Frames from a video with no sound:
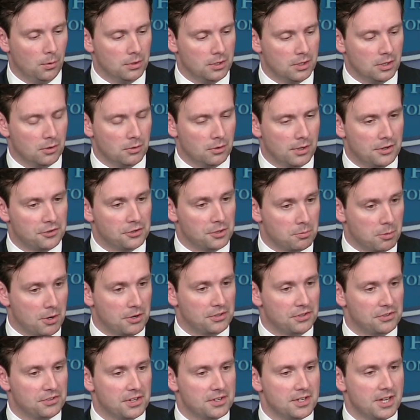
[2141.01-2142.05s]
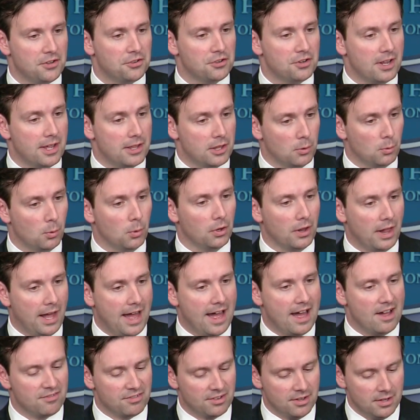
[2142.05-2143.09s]
you know, as the president said yesterday, that we'll
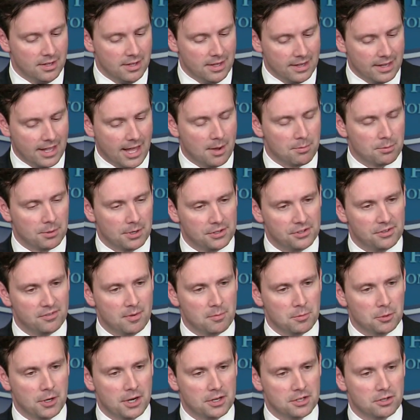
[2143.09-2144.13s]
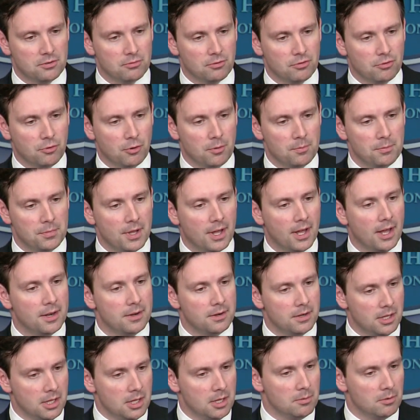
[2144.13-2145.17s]
have comprehensive immigration reform
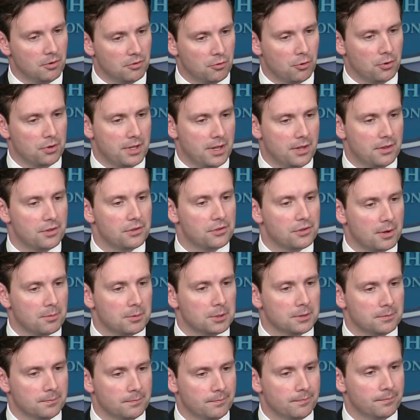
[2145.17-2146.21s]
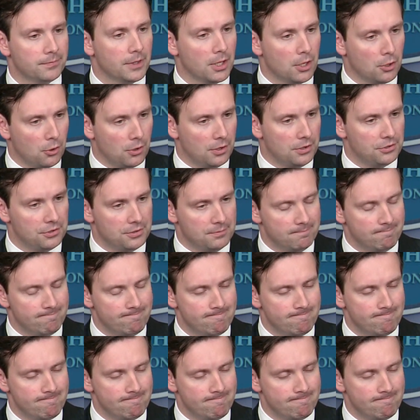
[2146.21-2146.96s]
done before the end of the summer. Chris?